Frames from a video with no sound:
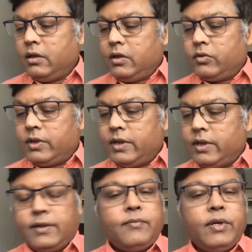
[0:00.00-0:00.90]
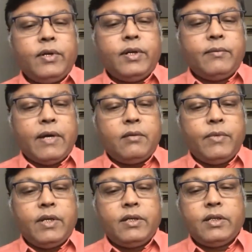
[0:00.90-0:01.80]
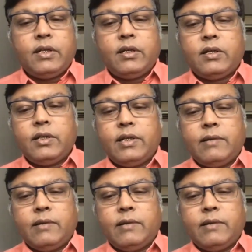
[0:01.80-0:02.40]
So, Center for Environment and Energy